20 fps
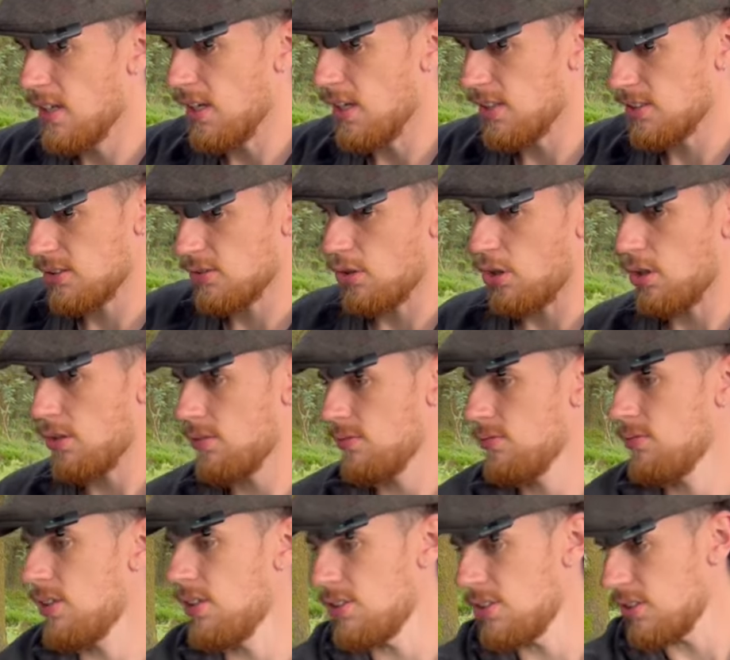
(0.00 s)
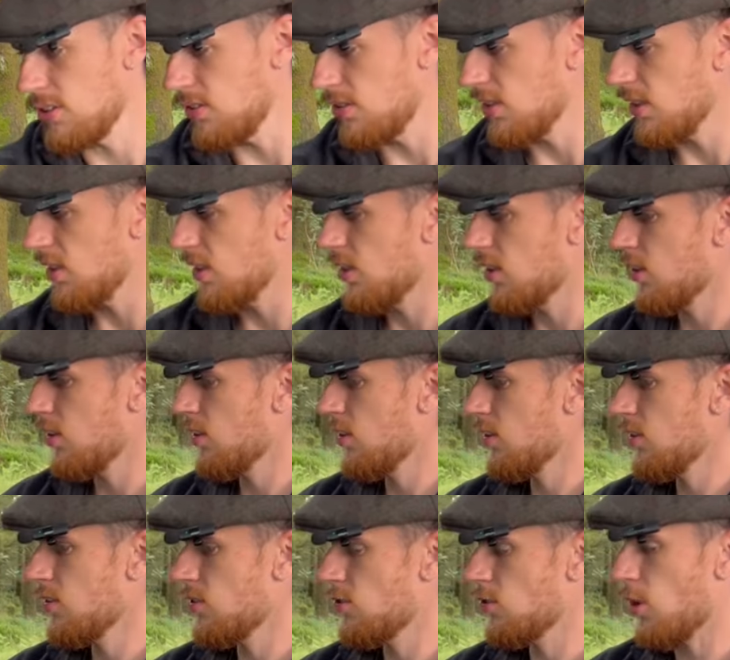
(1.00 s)
because I've got, as you can see,
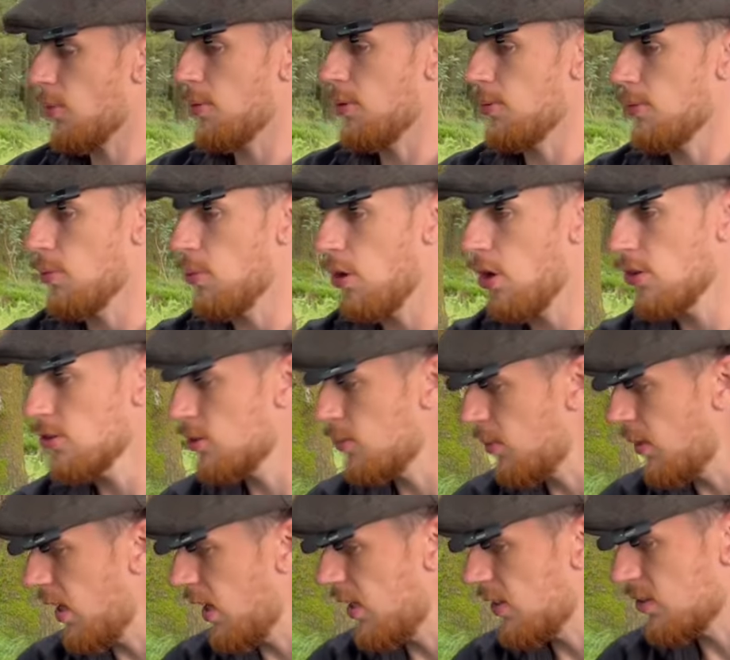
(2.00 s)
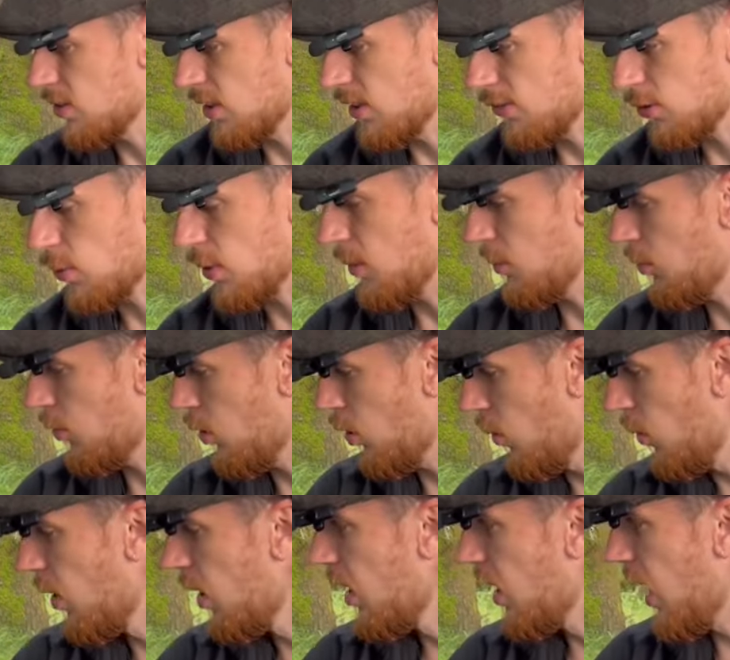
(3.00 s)
just topping up the water supply. Is going to have a quick
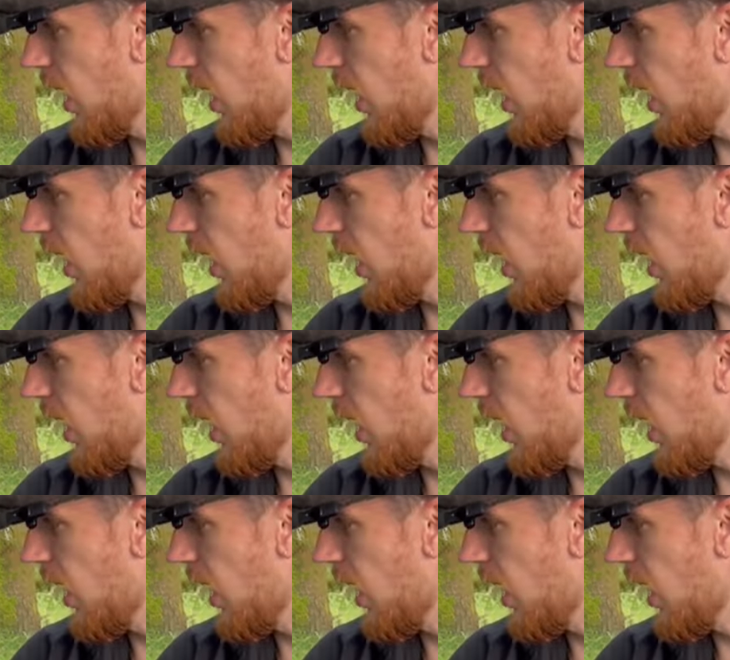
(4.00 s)
brew.